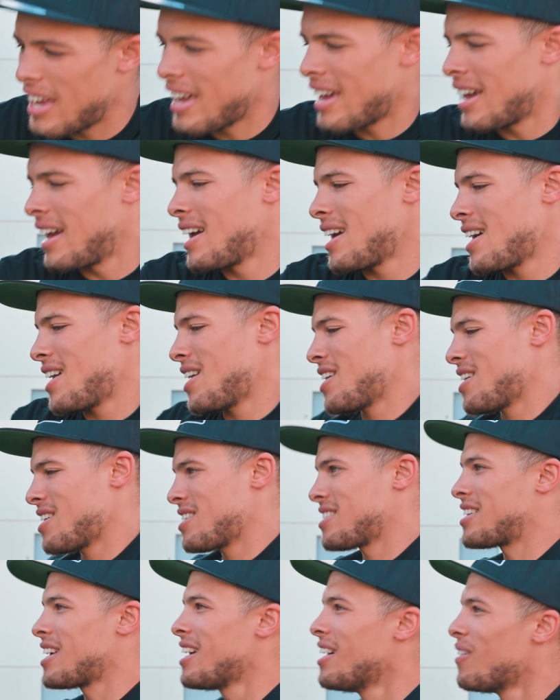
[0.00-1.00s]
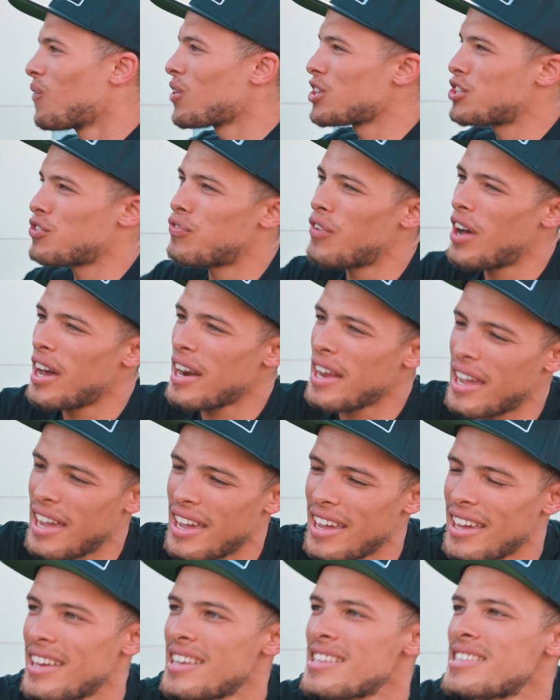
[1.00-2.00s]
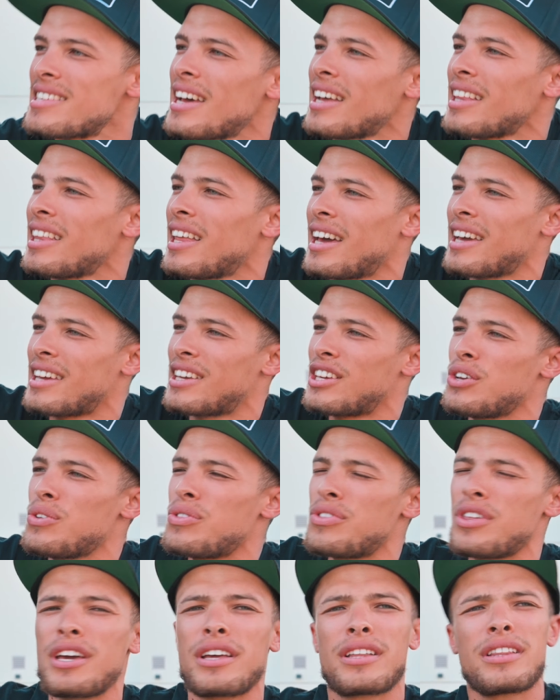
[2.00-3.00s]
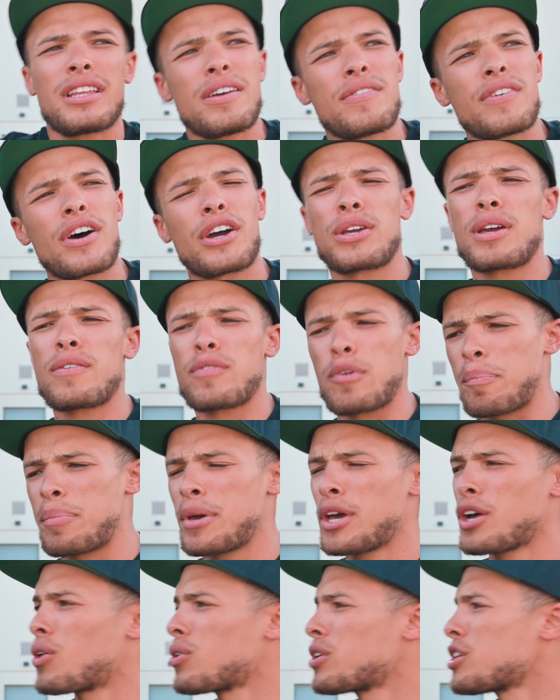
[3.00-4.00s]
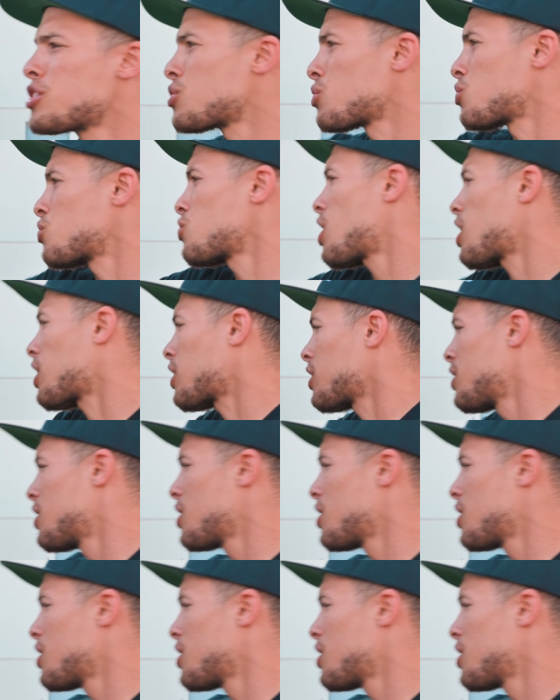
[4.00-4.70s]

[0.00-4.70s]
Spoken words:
And what's funny is that, like, you think, Levi, you have a big old diesel truck.